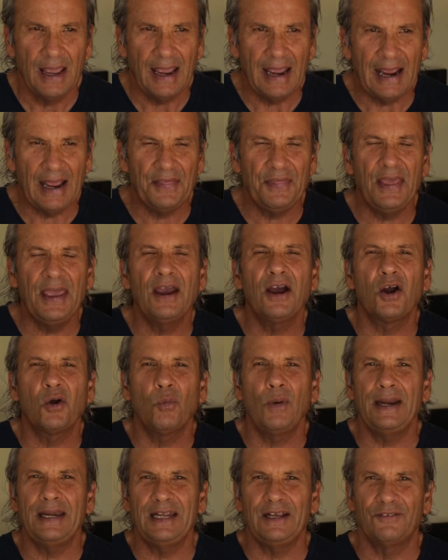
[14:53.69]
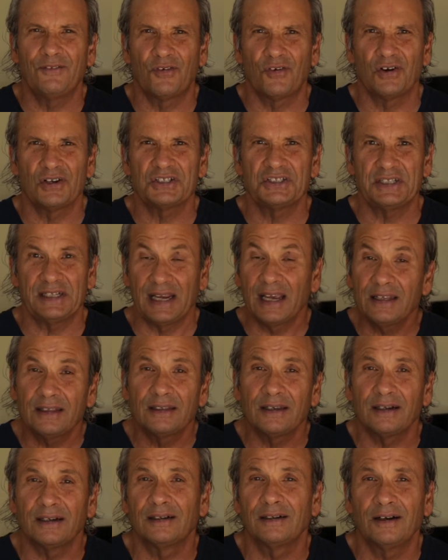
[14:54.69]
And they are waiting for us to get
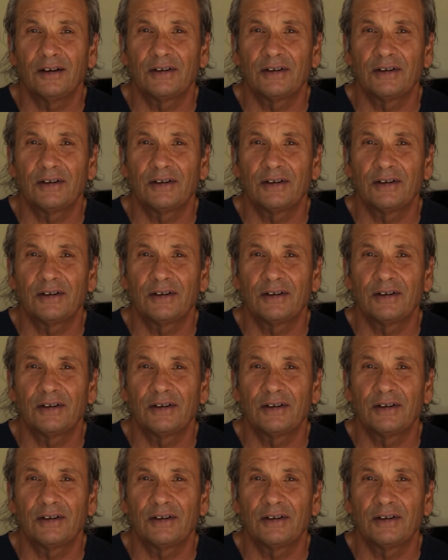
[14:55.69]
there.